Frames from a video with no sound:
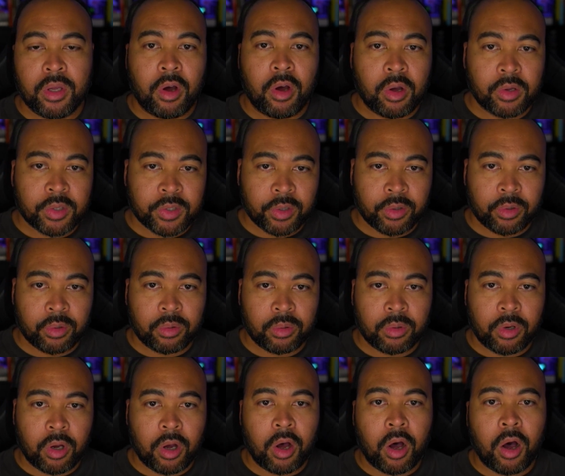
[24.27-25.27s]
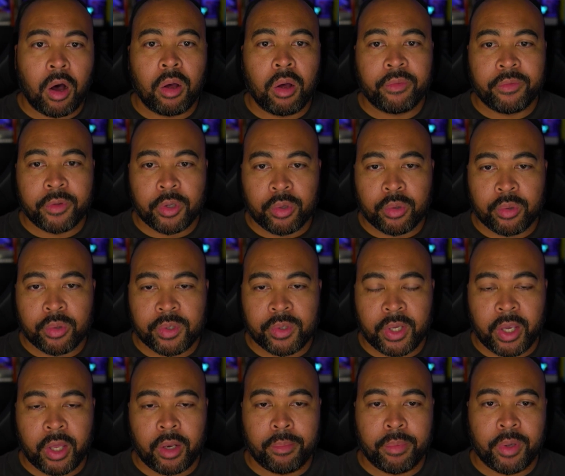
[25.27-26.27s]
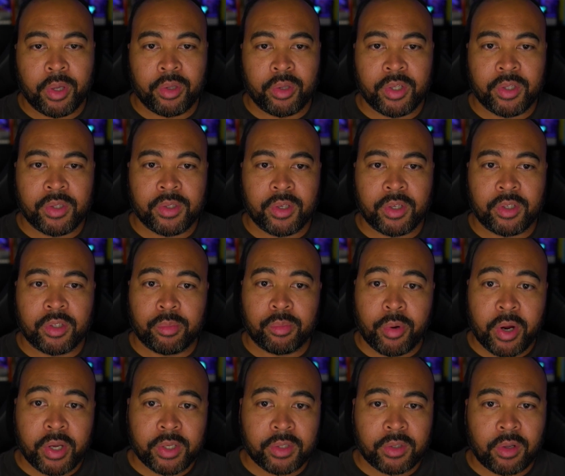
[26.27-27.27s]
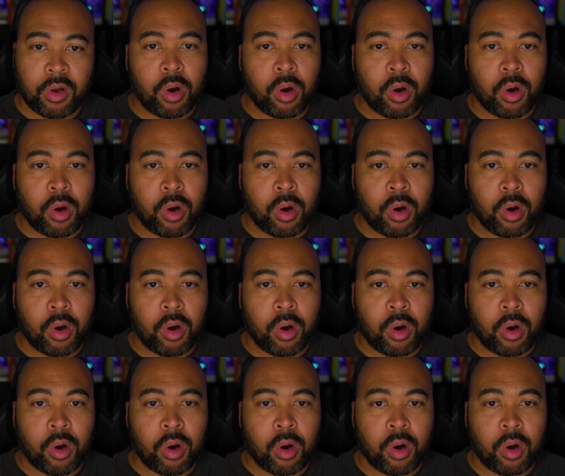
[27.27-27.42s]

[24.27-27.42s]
Also, all views and opinions expressed